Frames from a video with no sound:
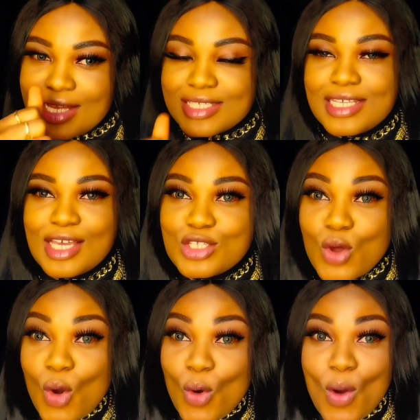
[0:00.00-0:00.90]
and
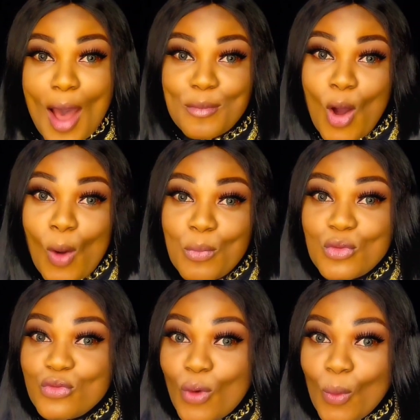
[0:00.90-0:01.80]
says, "Oh, I'm
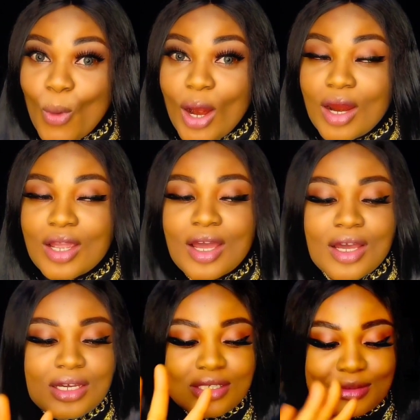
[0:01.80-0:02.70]
open for work."